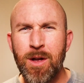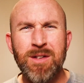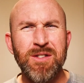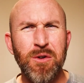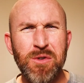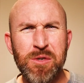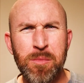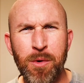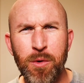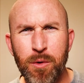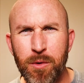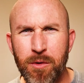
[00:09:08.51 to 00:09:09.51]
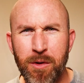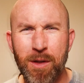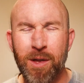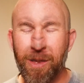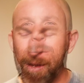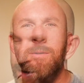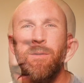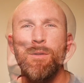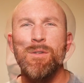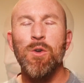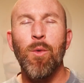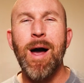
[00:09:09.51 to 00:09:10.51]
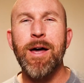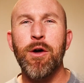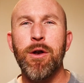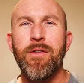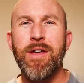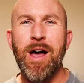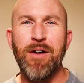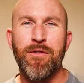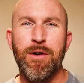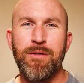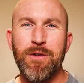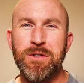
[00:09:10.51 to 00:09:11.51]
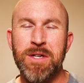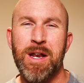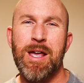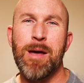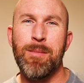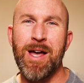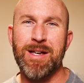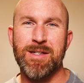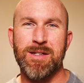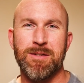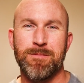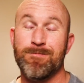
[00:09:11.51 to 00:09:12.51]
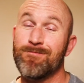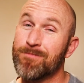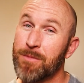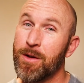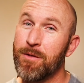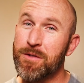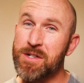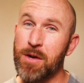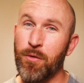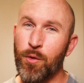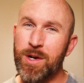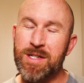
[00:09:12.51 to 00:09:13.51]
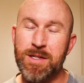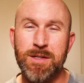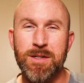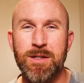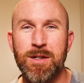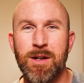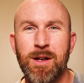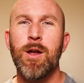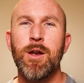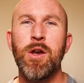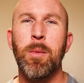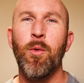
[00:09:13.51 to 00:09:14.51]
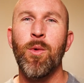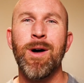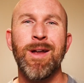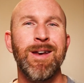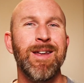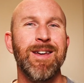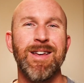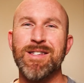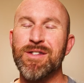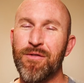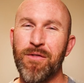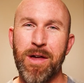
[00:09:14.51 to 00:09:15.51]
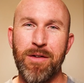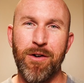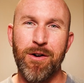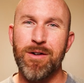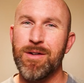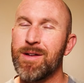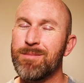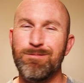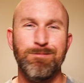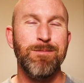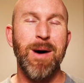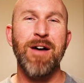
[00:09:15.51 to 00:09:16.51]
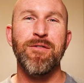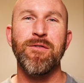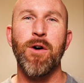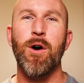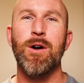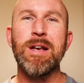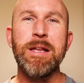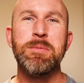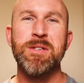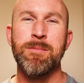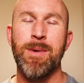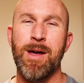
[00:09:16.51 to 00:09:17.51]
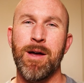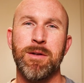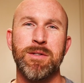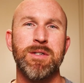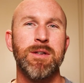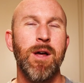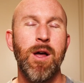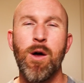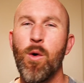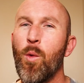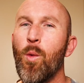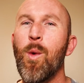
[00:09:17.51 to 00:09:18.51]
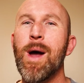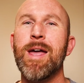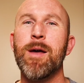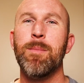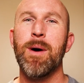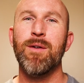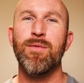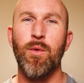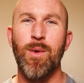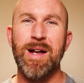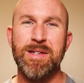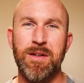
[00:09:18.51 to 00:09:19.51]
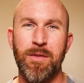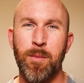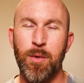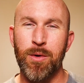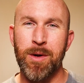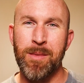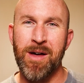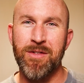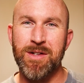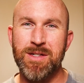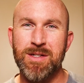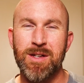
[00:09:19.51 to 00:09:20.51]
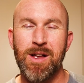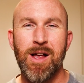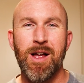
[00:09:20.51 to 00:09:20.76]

So smooth. So why go to the effort of using the Chem Ex? For several reasons. Number one is the flavor. By far, leaps and bounds, way above the rest of the brewing methods.